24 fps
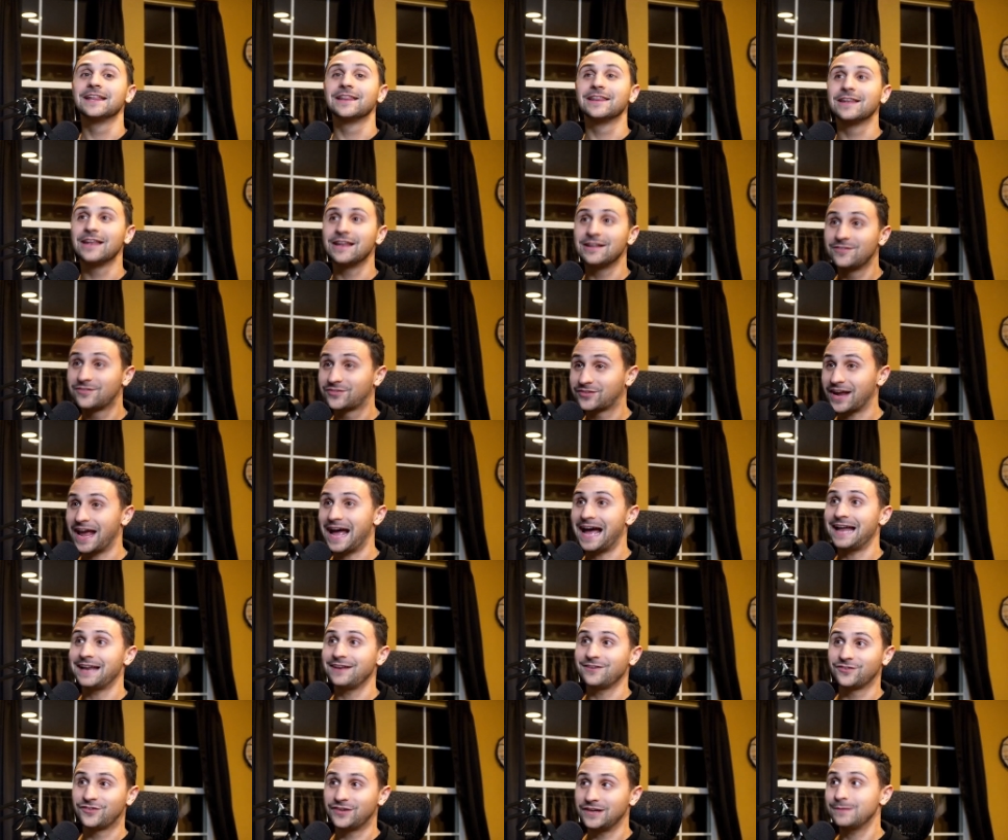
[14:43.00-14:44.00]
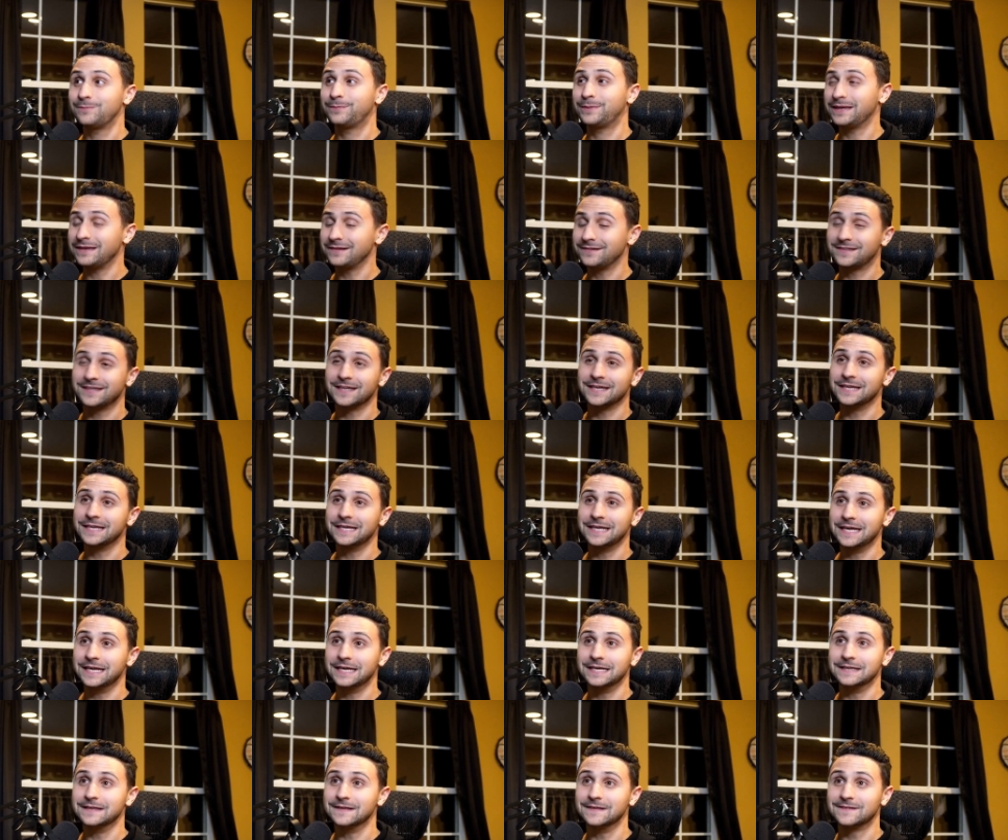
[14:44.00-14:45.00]
Chat GPT
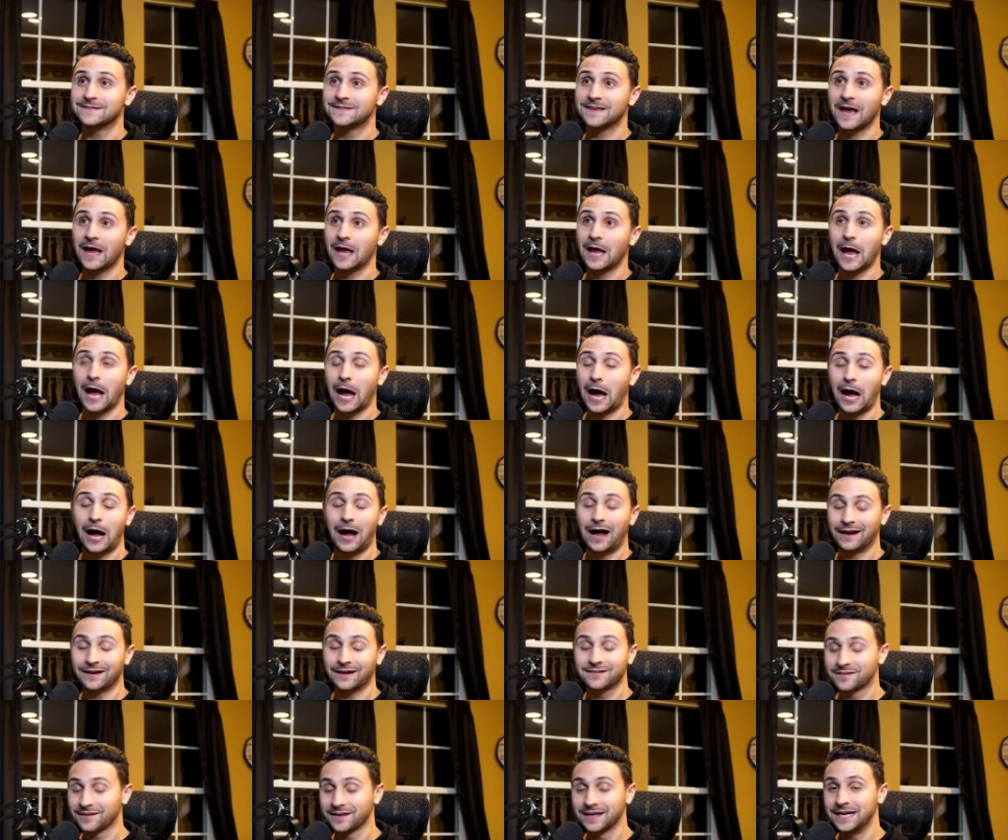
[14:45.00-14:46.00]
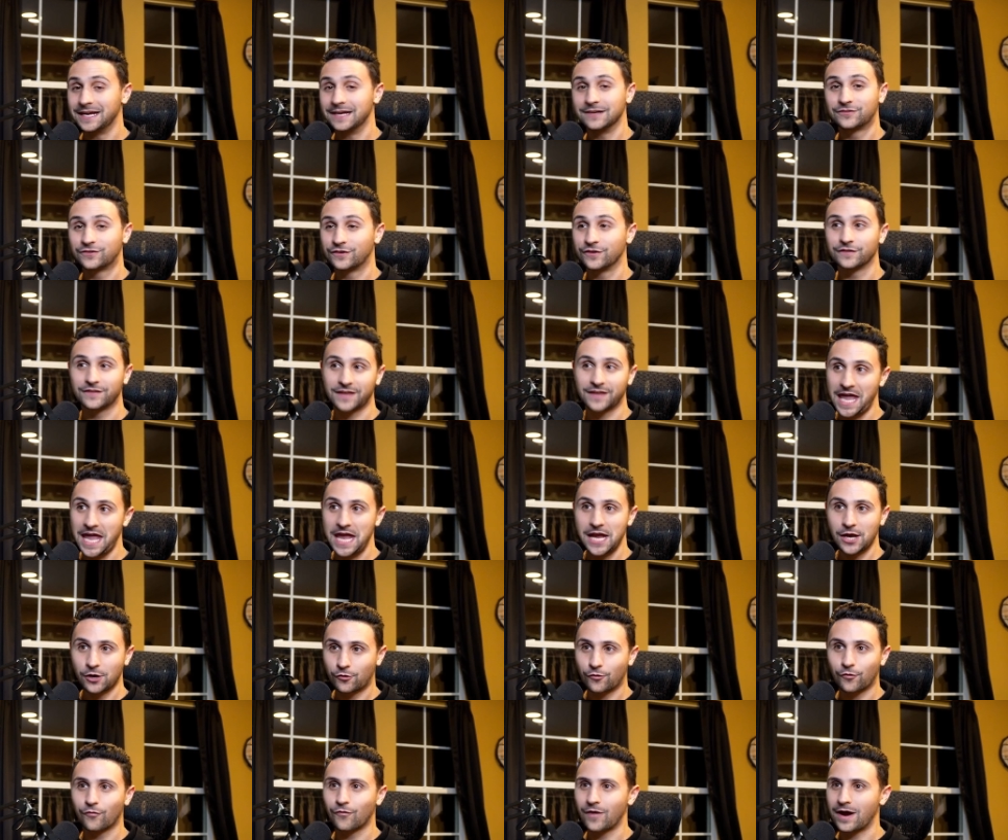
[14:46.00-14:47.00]
is Honestly, it's just
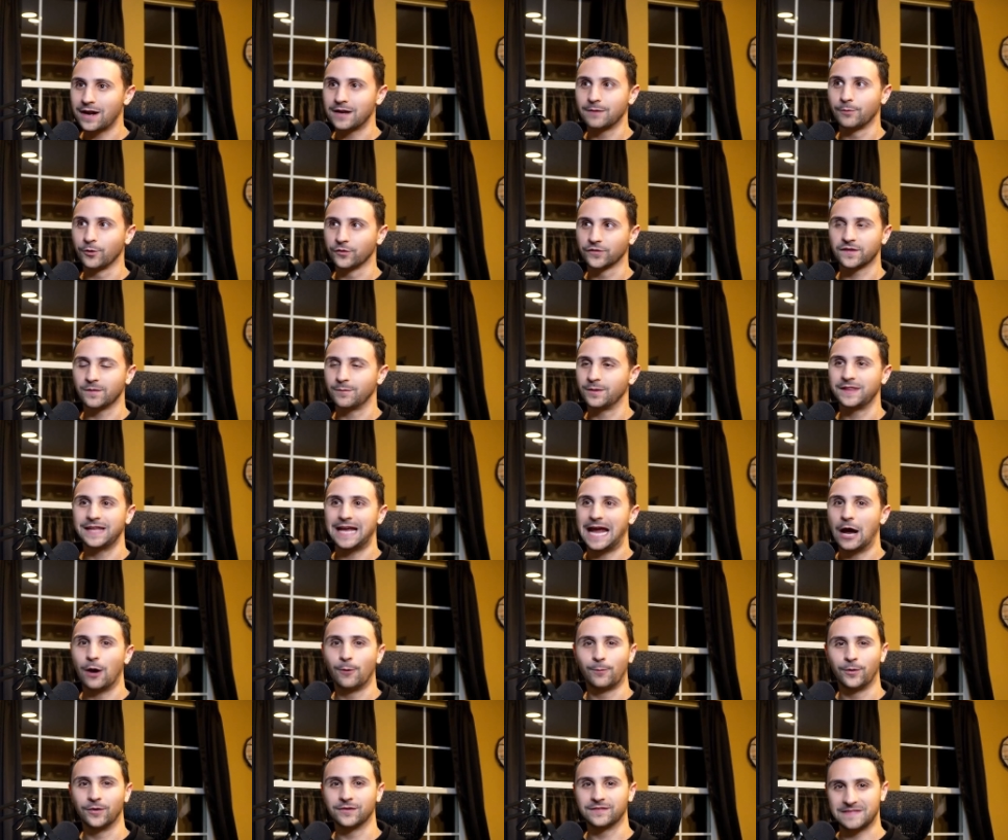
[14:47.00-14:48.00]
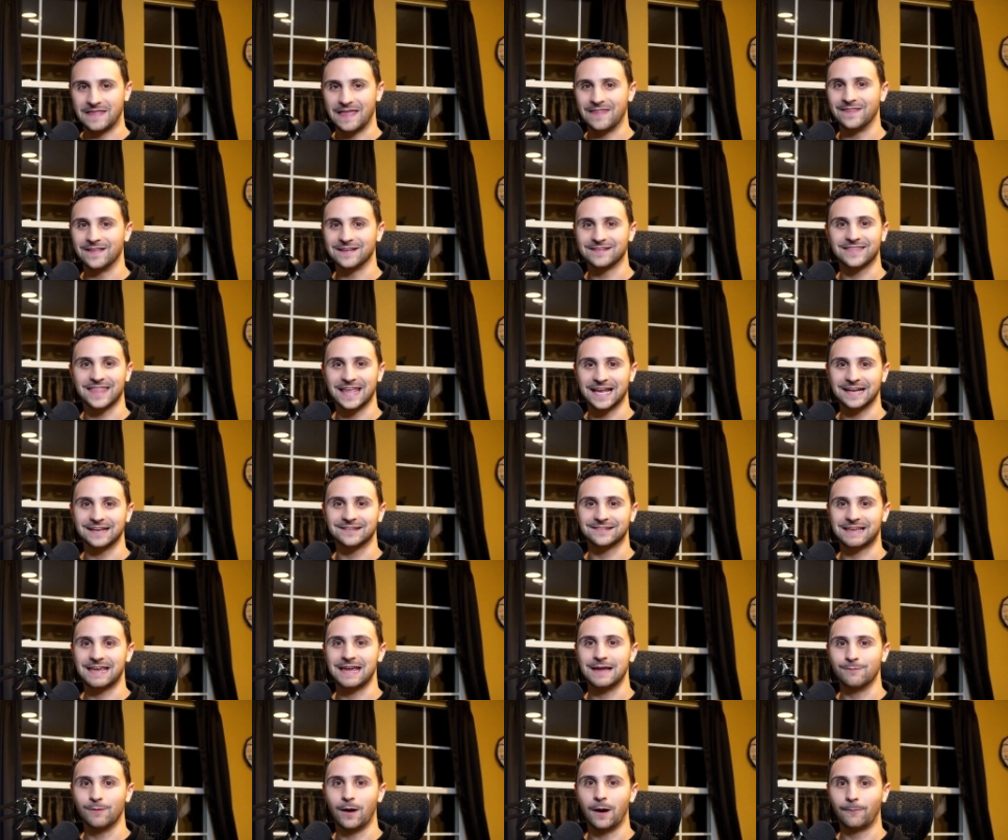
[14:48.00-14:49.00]
incredible some of the outputs that this thing has came
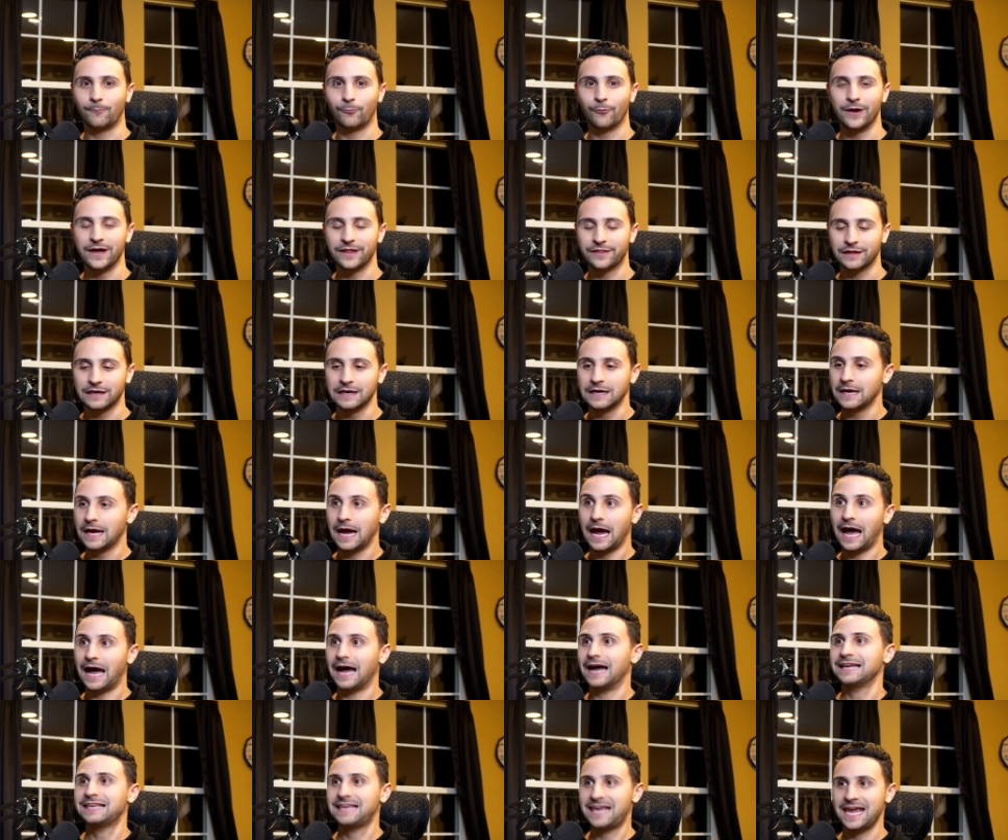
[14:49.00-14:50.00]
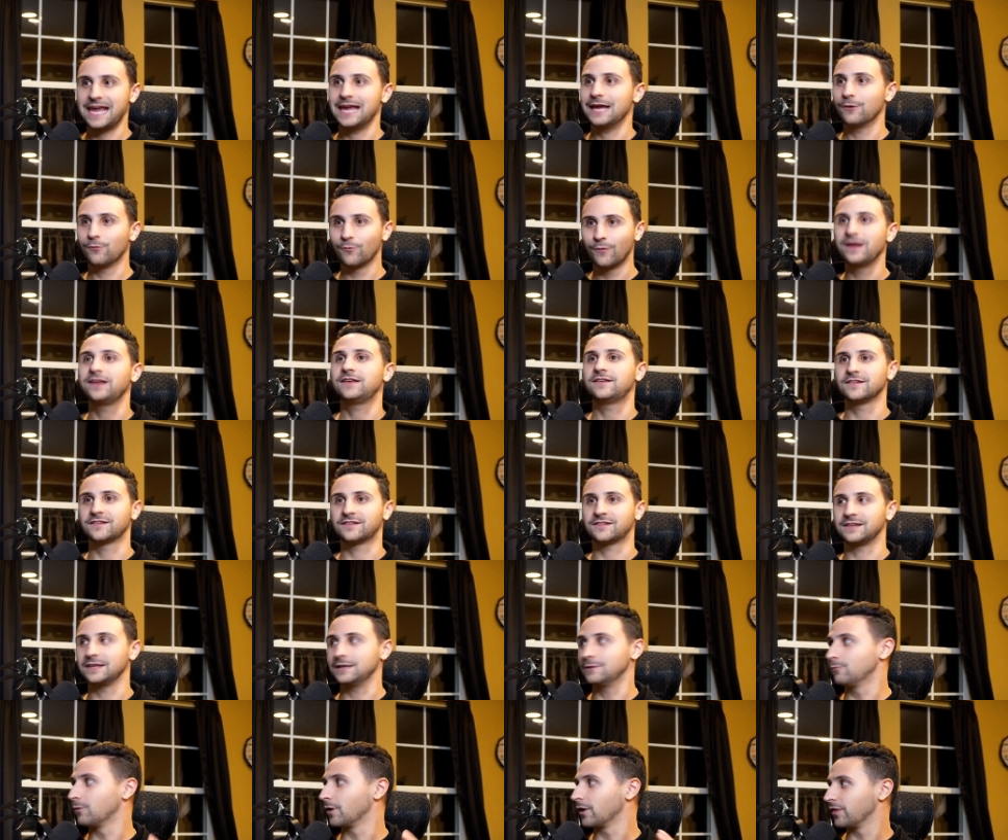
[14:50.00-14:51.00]
up with. I can't wait to see
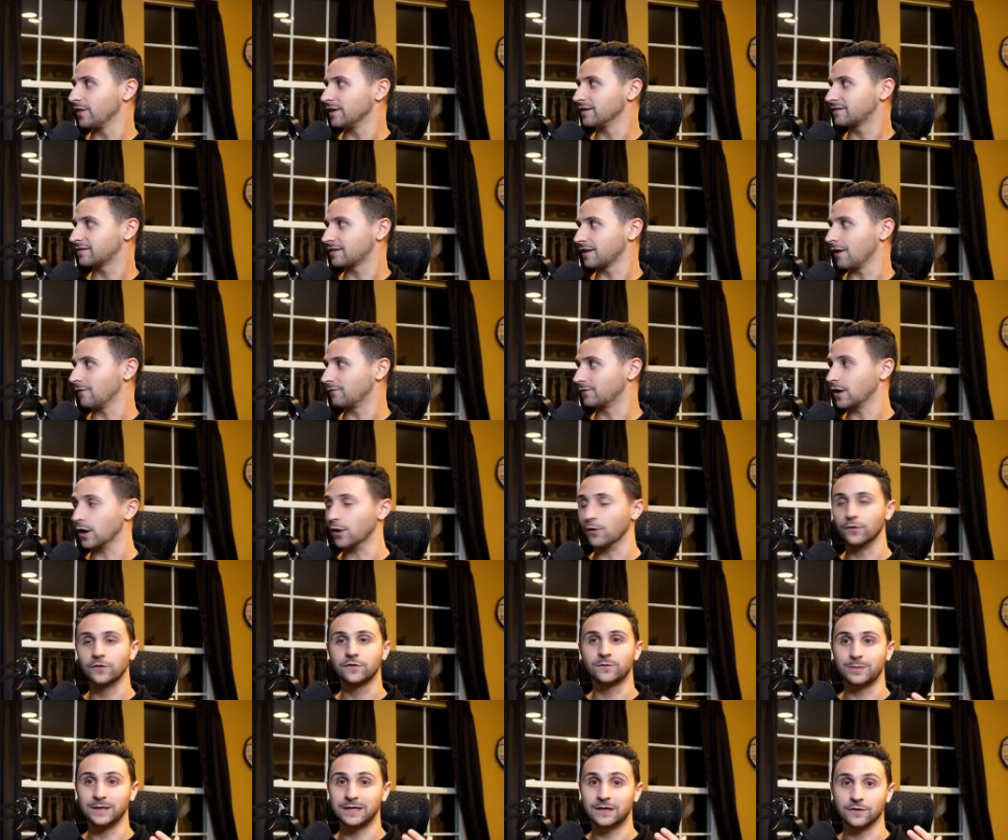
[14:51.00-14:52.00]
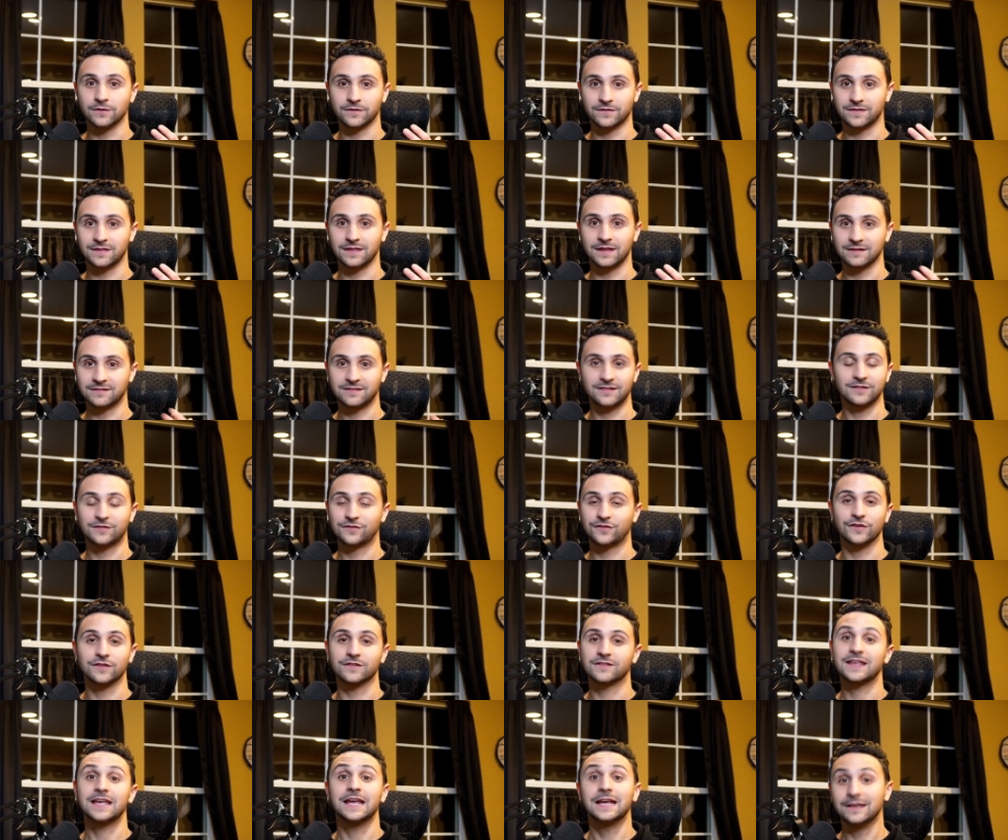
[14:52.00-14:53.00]
where this stuff goes because this is just
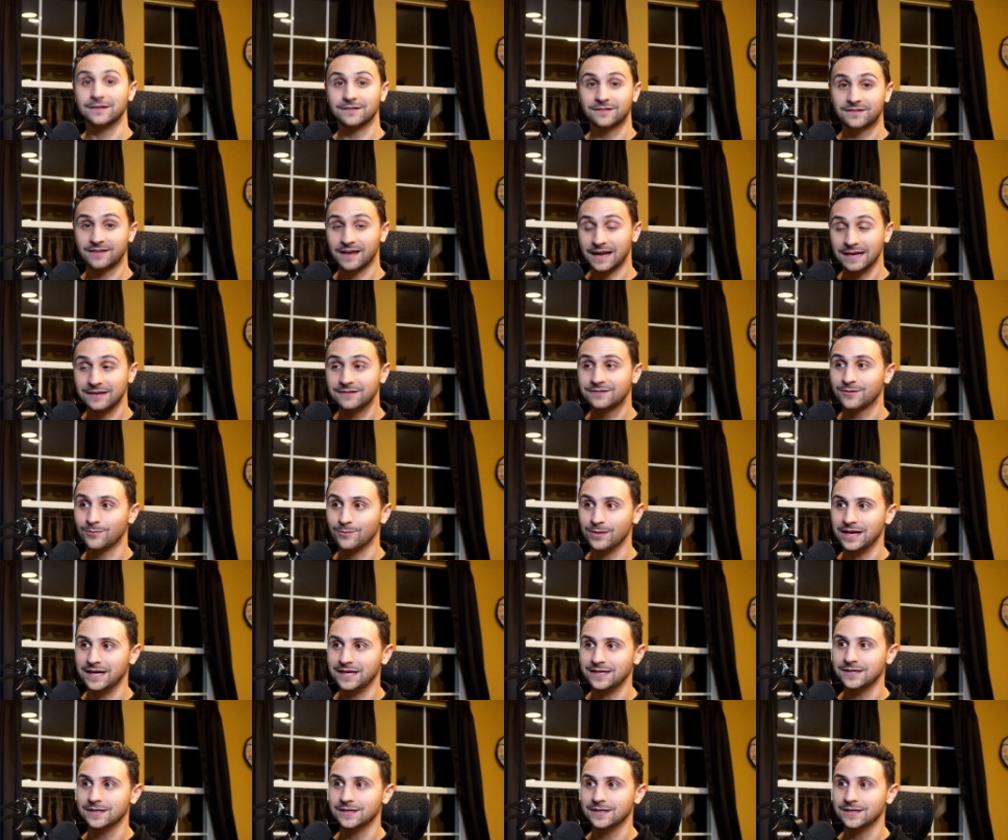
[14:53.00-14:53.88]
insane to me.